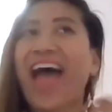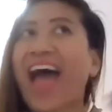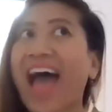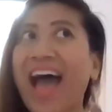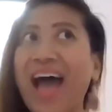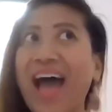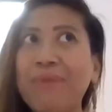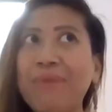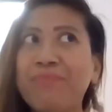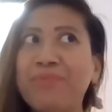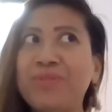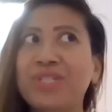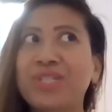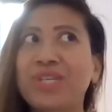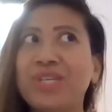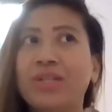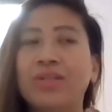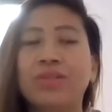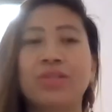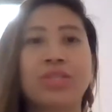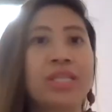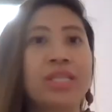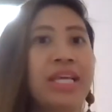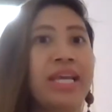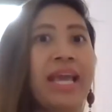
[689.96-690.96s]

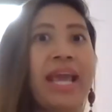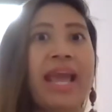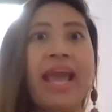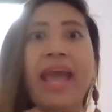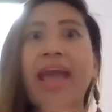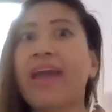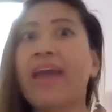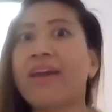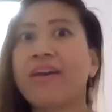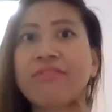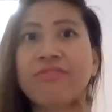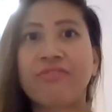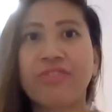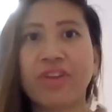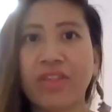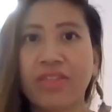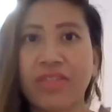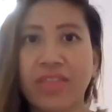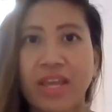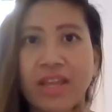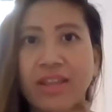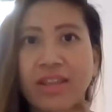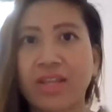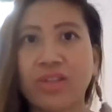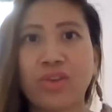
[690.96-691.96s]
Absolutely
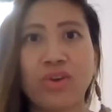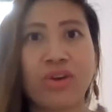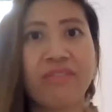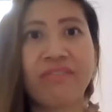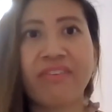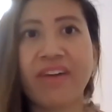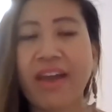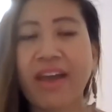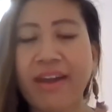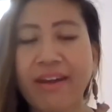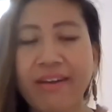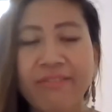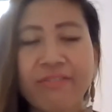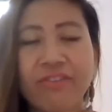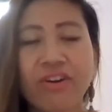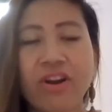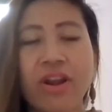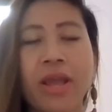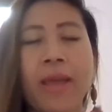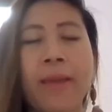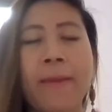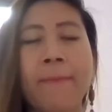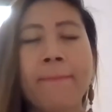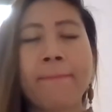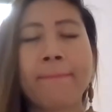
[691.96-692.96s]
everything that you have ever
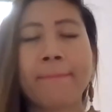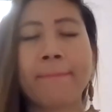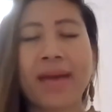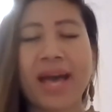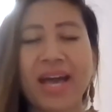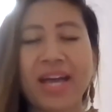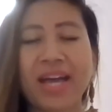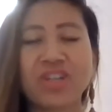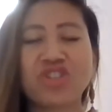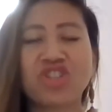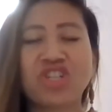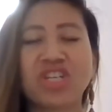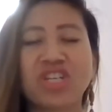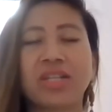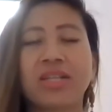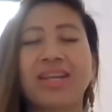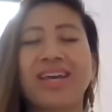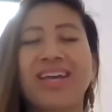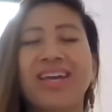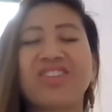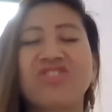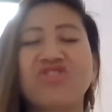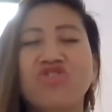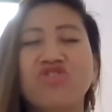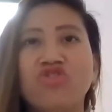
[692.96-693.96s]
imagined
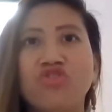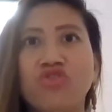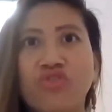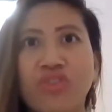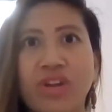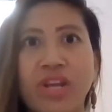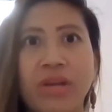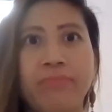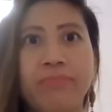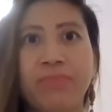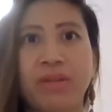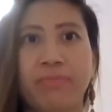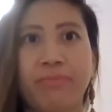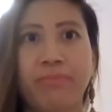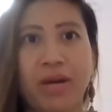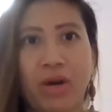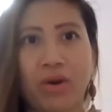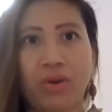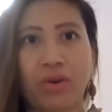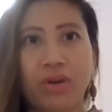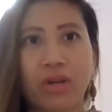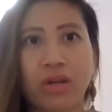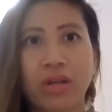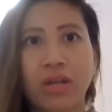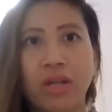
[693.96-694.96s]
and dreamed
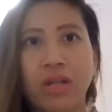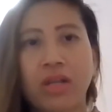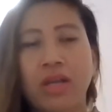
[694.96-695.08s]
about.